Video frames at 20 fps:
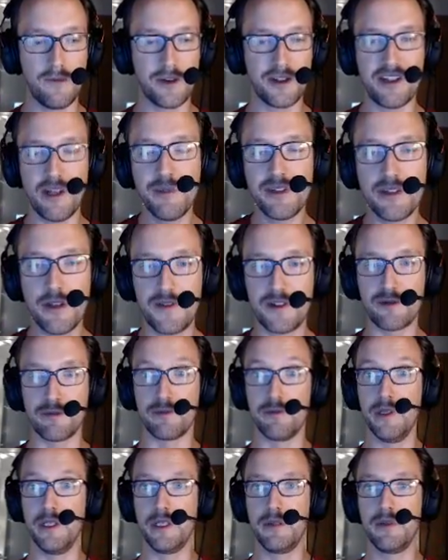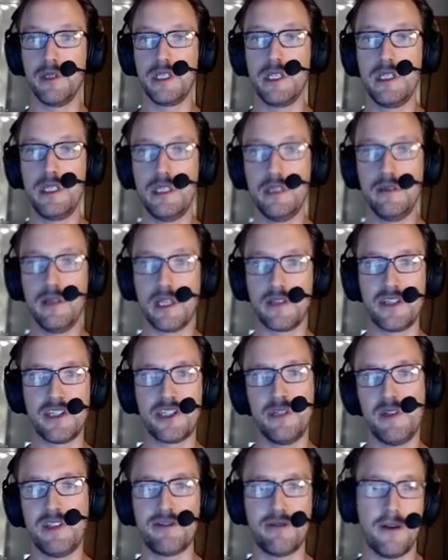for some stuff, it's really, really, like, this
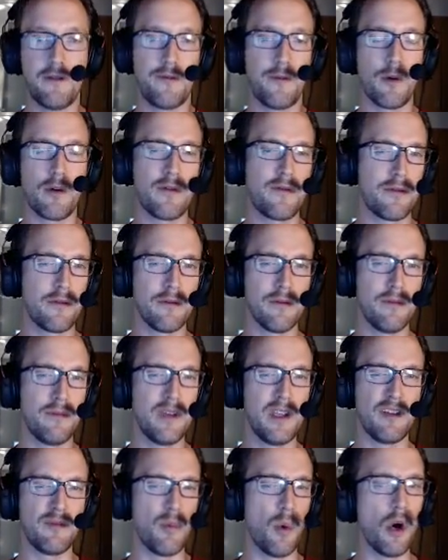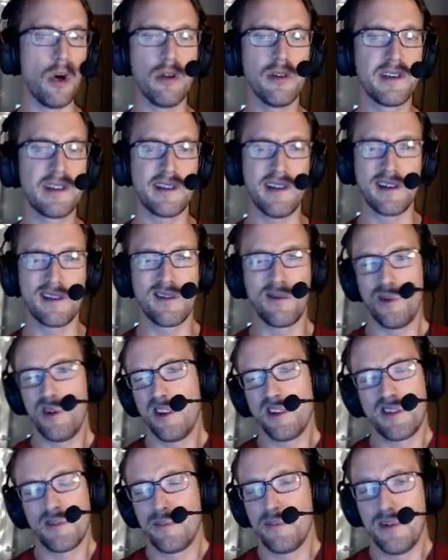should be straightforward for these walls. Like, the
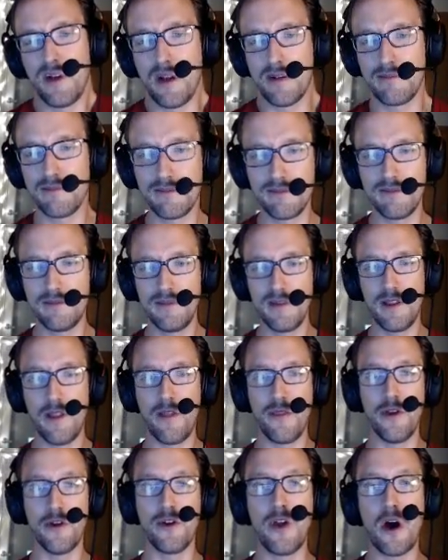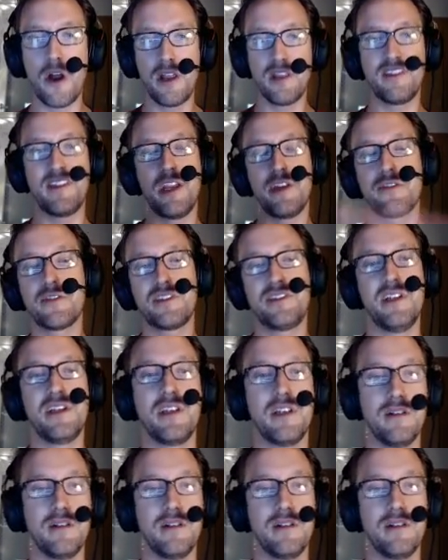walls are they're not as interesting